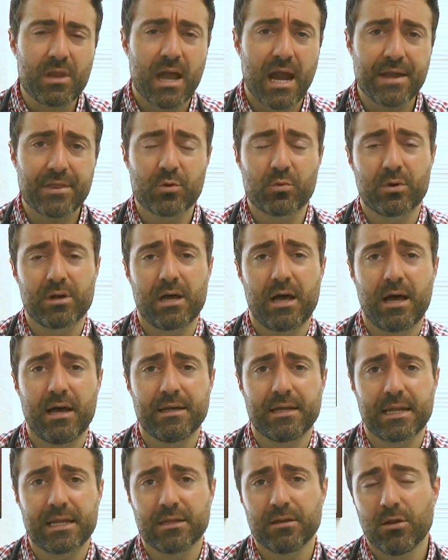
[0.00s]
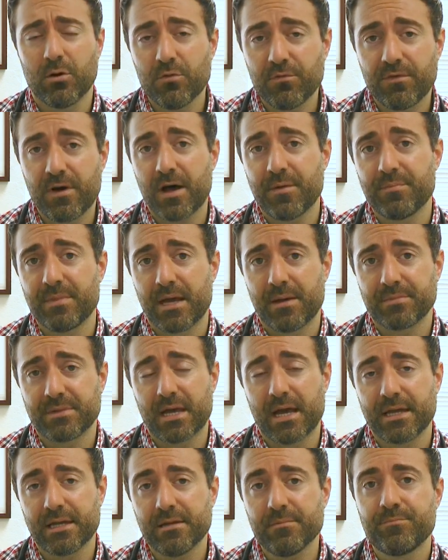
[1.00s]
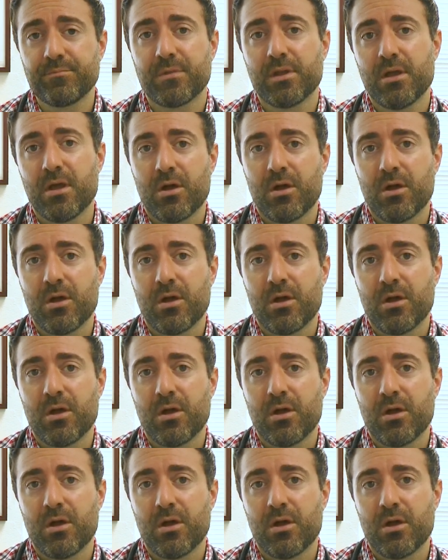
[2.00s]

either went on a low FODMAP diet